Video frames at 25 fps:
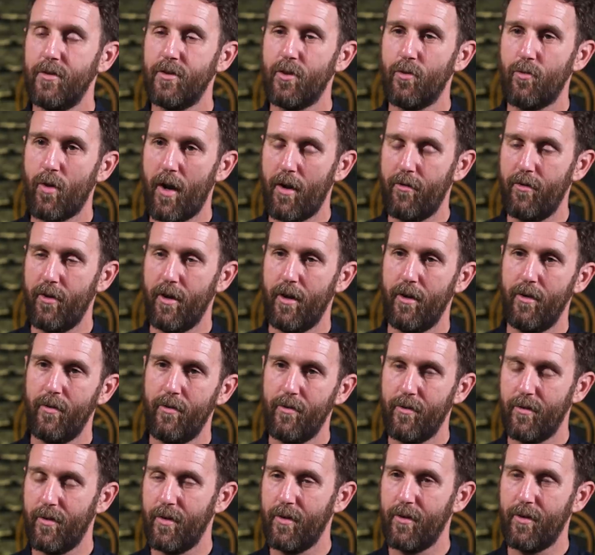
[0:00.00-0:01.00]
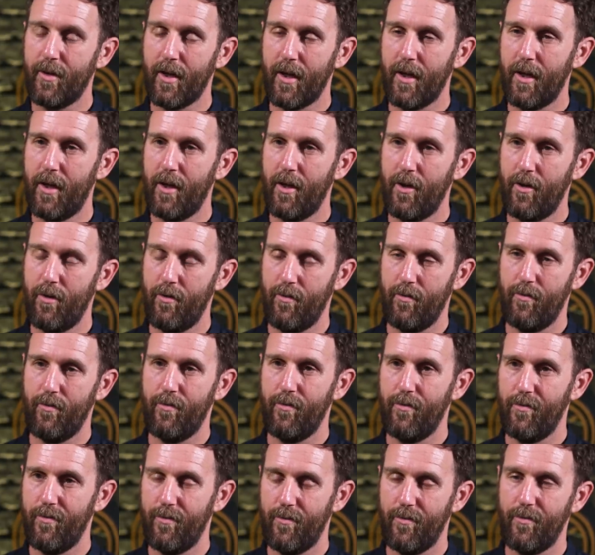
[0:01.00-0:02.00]
So, Rafia, thank you.
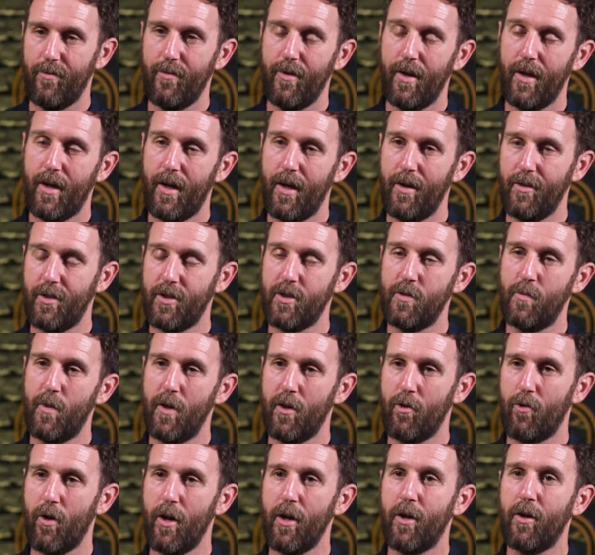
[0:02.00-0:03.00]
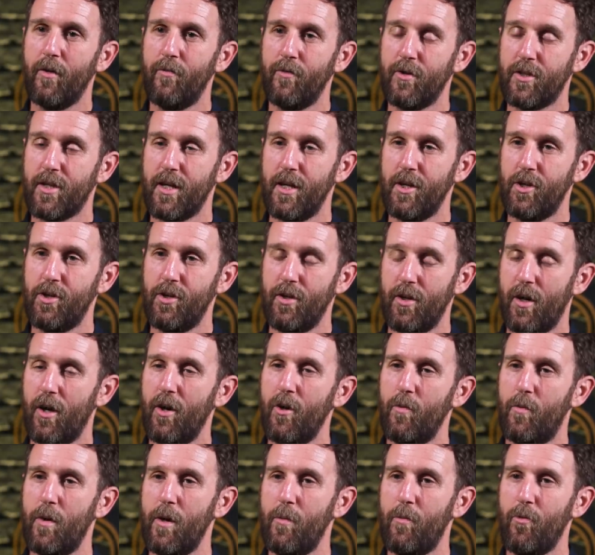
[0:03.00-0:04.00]
Uh, this has been a great conversation. I
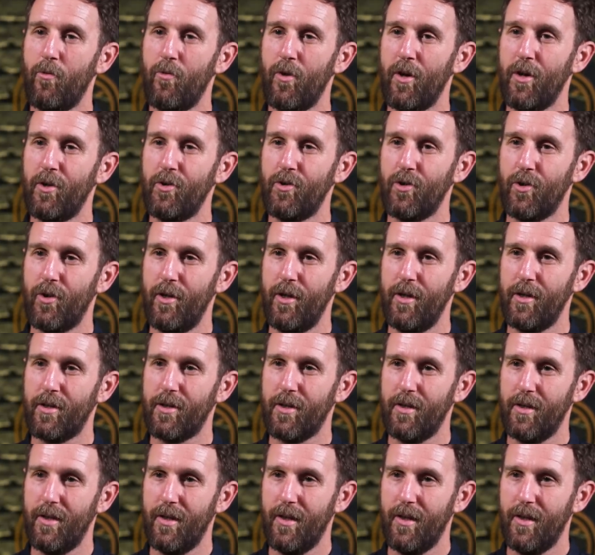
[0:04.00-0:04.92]
hope people really enjoy it.